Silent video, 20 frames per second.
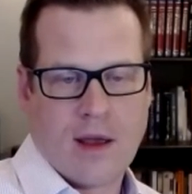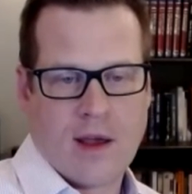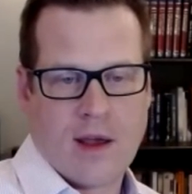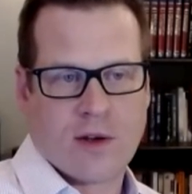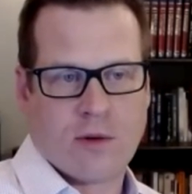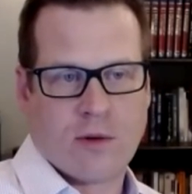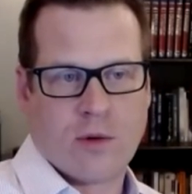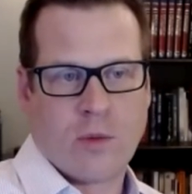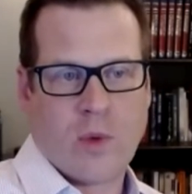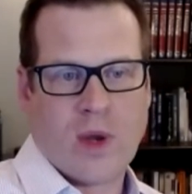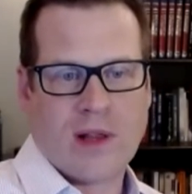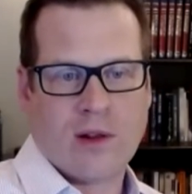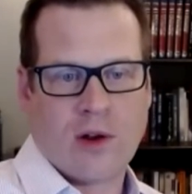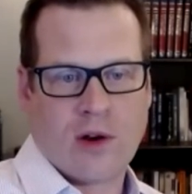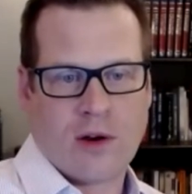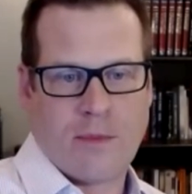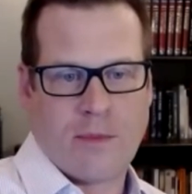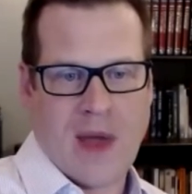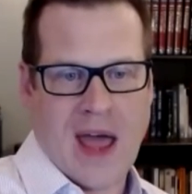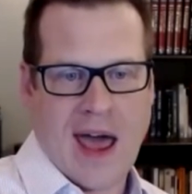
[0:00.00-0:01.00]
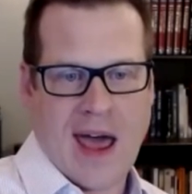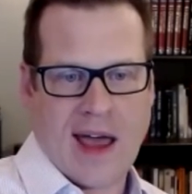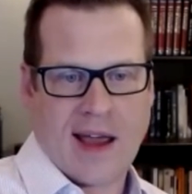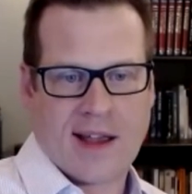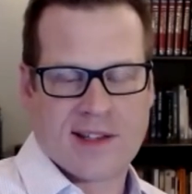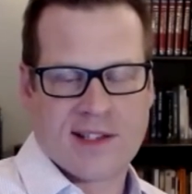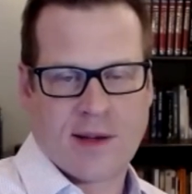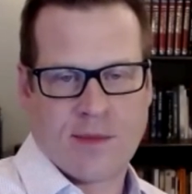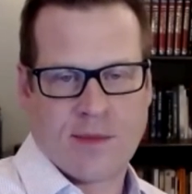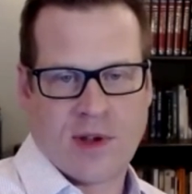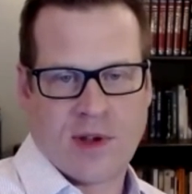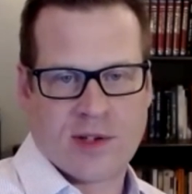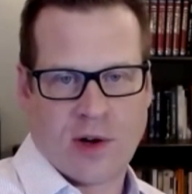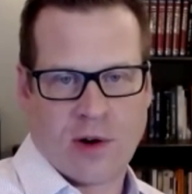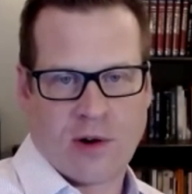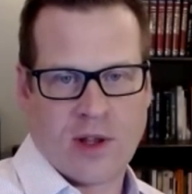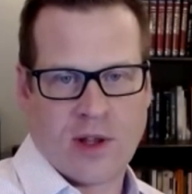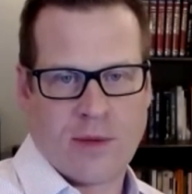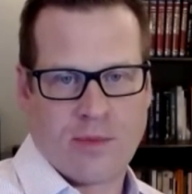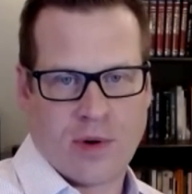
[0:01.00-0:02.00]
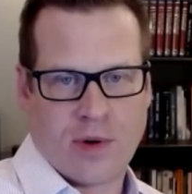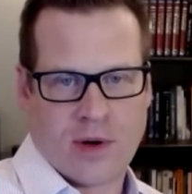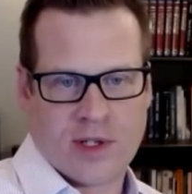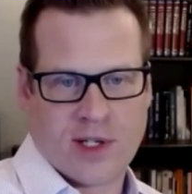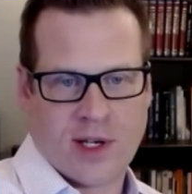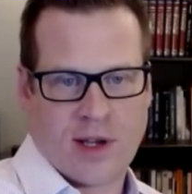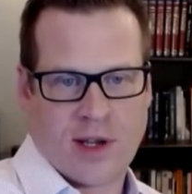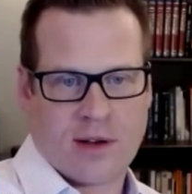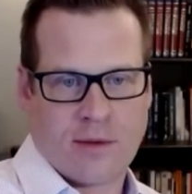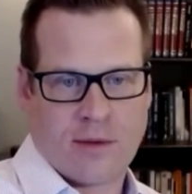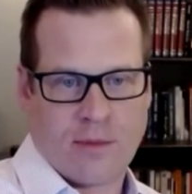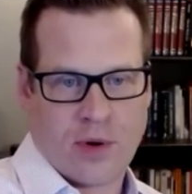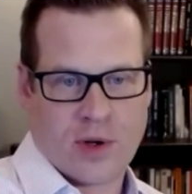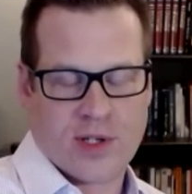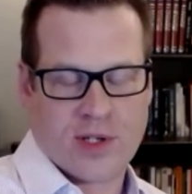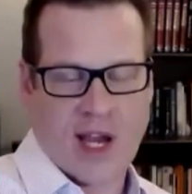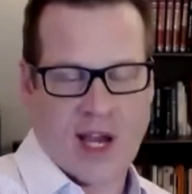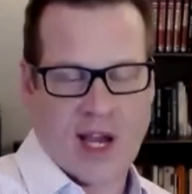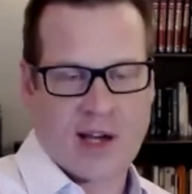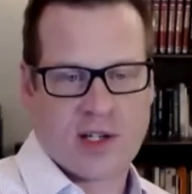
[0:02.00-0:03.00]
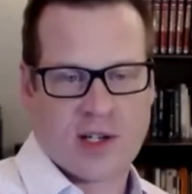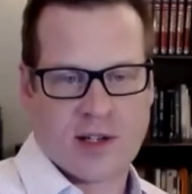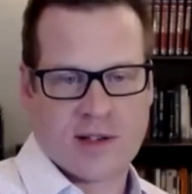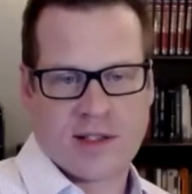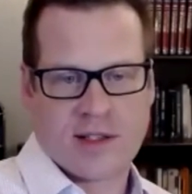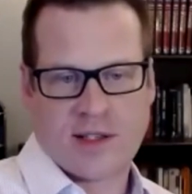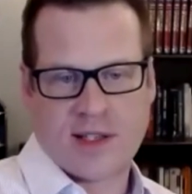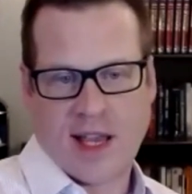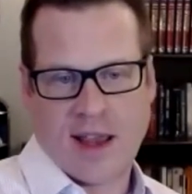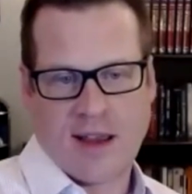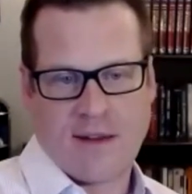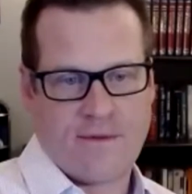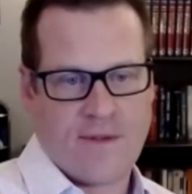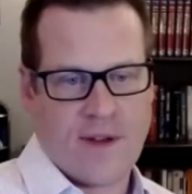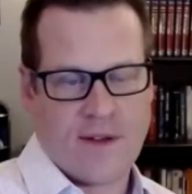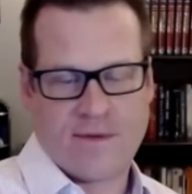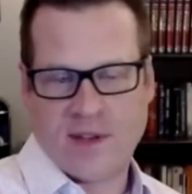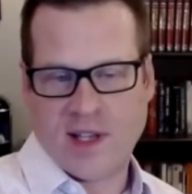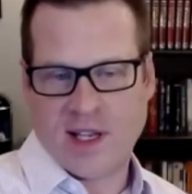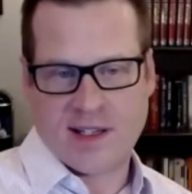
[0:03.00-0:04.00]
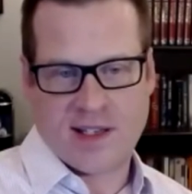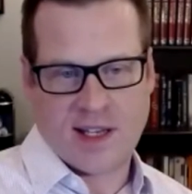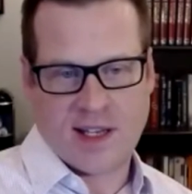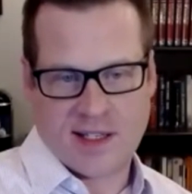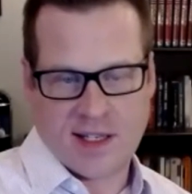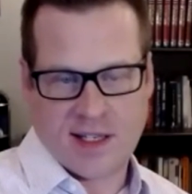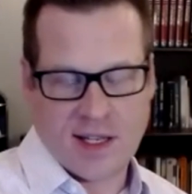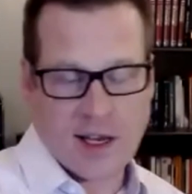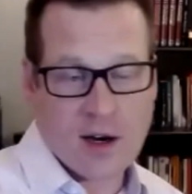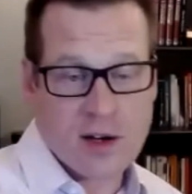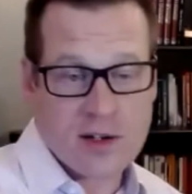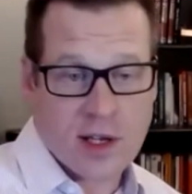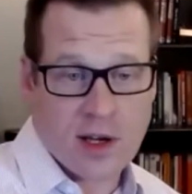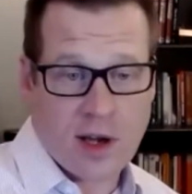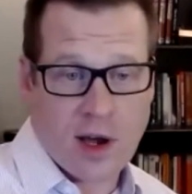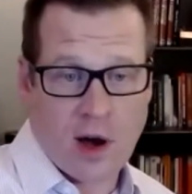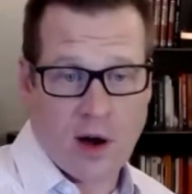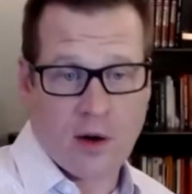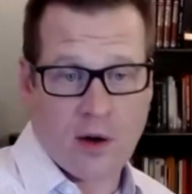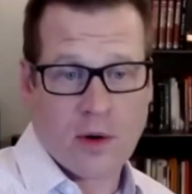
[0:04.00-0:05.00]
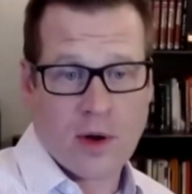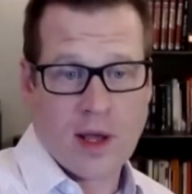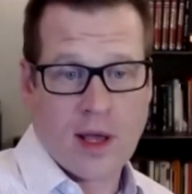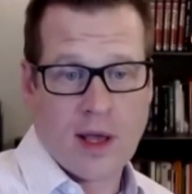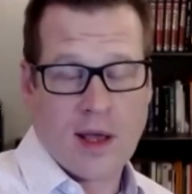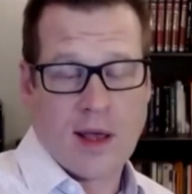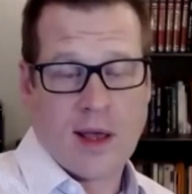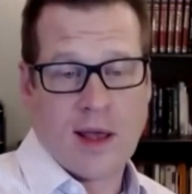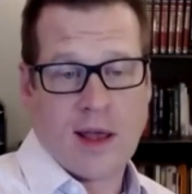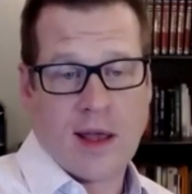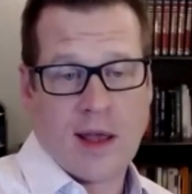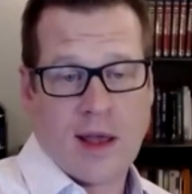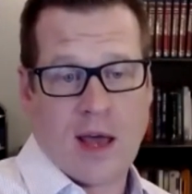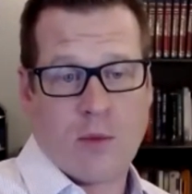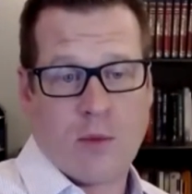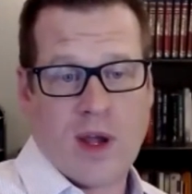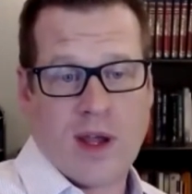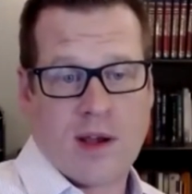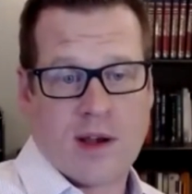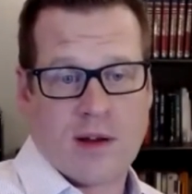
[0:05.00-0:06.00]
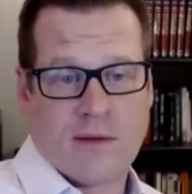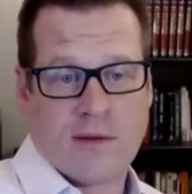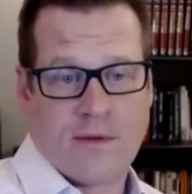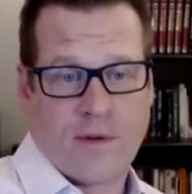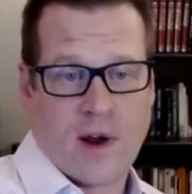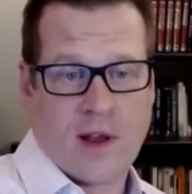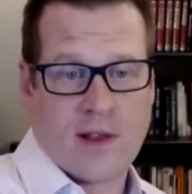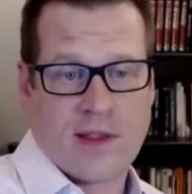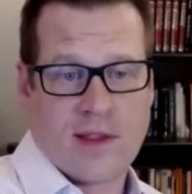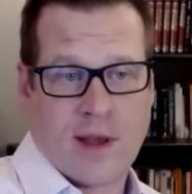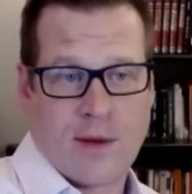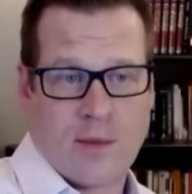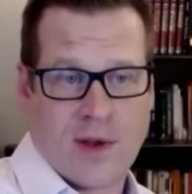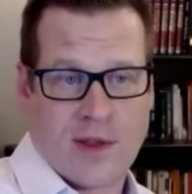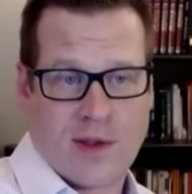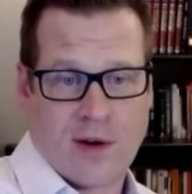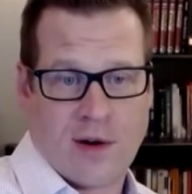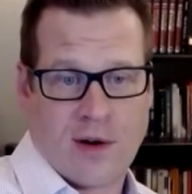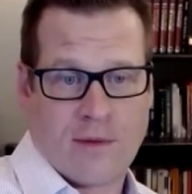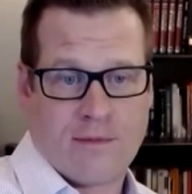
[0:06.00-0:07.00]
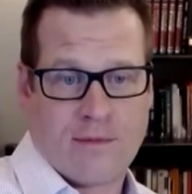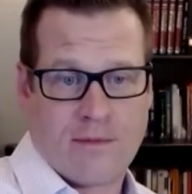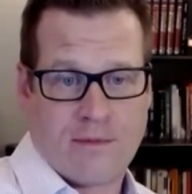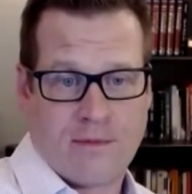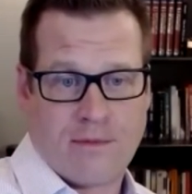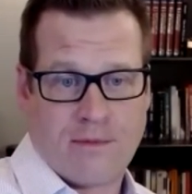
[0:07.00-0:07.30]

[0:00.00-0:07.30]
So when we look back at some of those early projections, say 50, 60 years ago, and we confront them with our